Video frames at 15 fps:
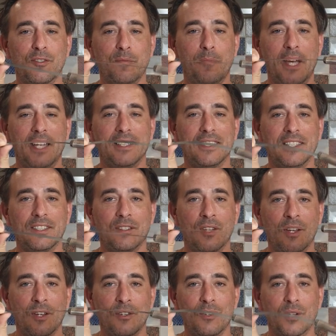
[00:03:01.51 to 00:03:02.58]
bend it,
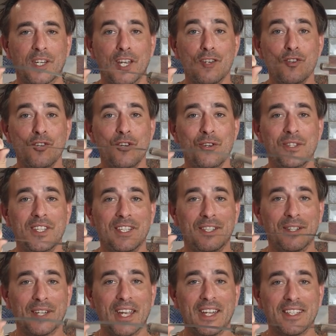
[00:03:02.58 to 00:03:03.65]
you can use it
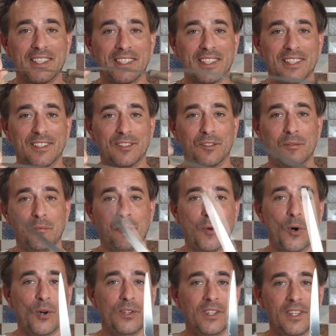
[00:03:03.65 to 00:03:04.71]
against the
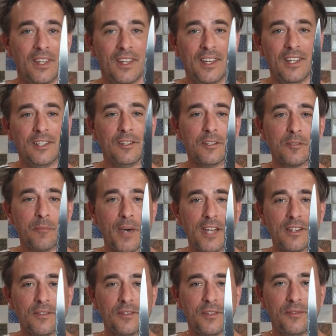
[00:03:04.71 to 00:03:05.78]
bone, the
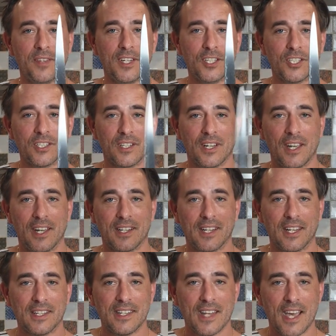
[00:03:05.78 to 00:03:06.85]
spine of the fish, and
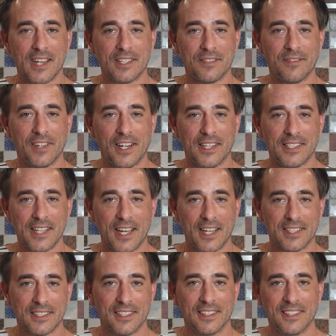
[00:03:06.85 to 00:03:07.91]
get nice fillet
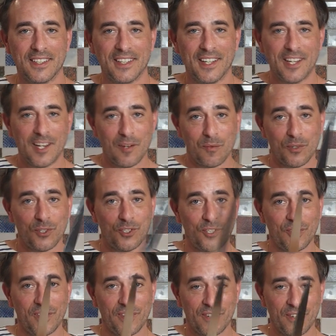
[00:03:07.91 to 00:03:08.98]
out. And I will
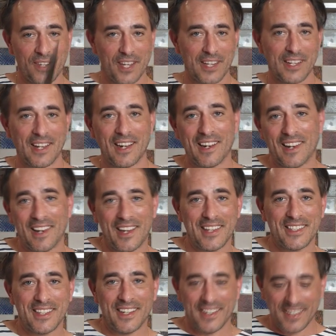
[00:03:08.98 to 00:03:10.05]
show you that
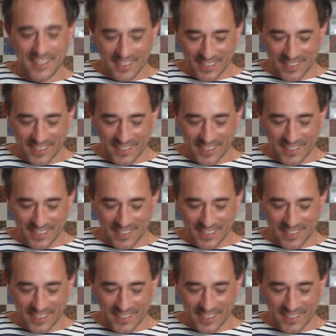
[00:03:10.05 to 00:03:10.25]
later.